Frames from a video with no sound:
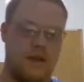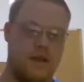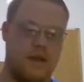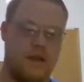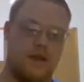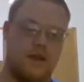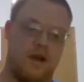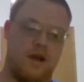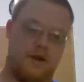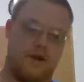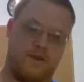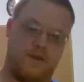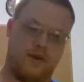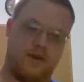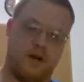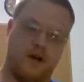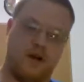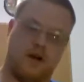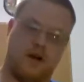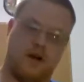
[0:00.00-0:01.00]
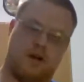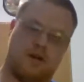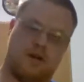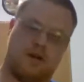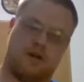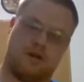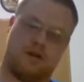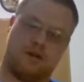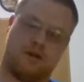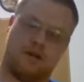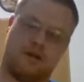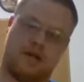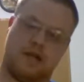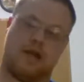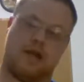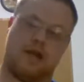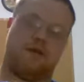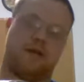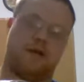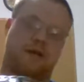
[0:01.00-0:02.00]
overall,
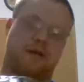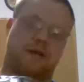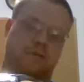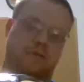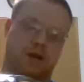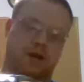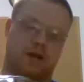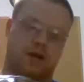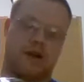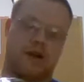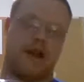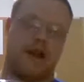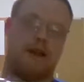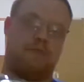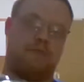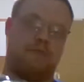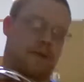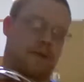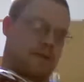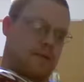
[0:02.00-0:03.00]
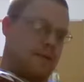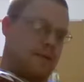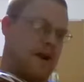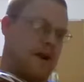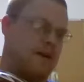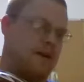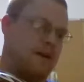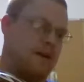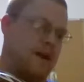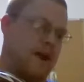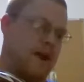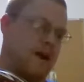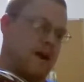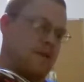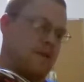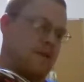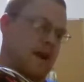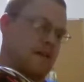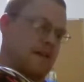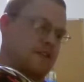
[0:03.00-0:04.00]
though, I'm really happy about how
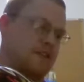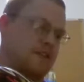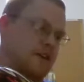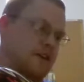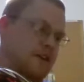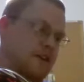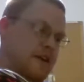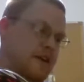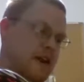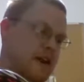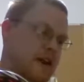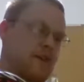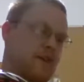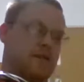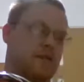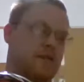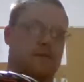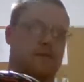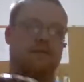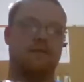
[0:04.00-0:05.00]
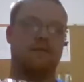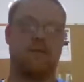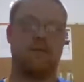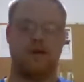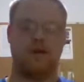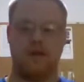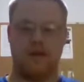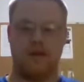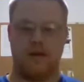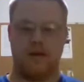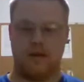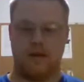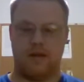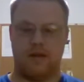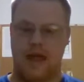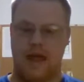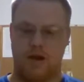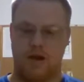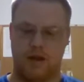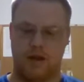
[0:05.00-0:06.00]
that turned out and
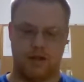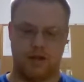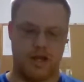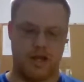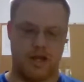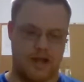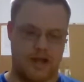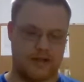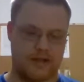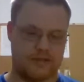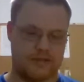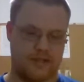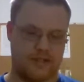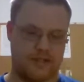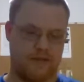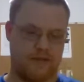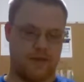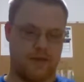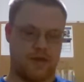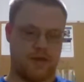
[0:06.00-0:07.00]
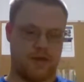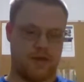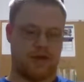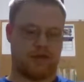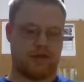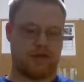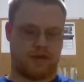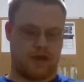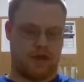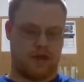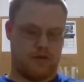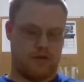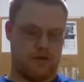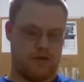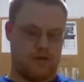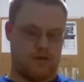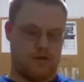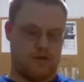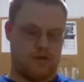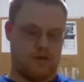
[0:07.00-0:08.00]
how it looks and everything. So,
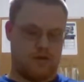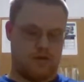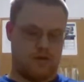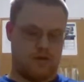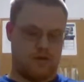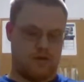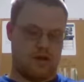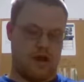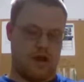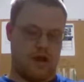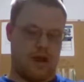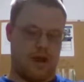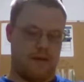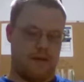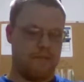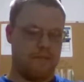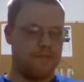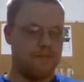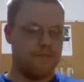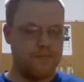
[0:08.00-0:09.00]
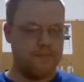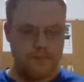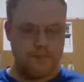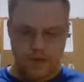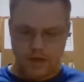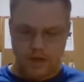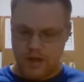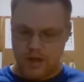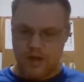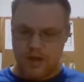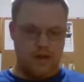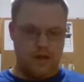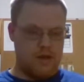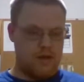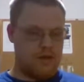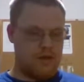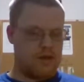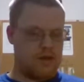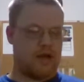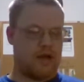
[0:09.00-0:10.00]
I'm
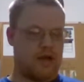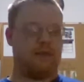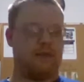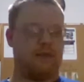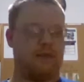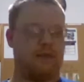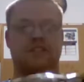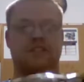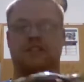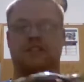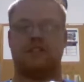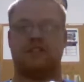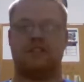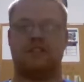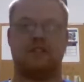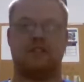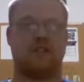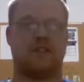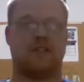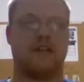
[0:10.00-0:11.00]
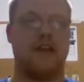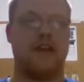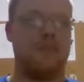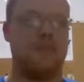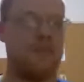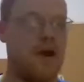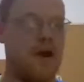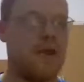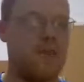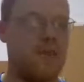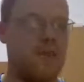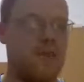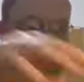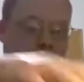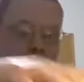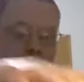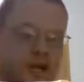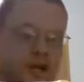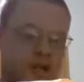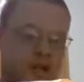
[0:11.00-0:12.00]
just keep on
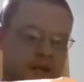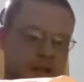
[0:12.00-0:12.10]
working on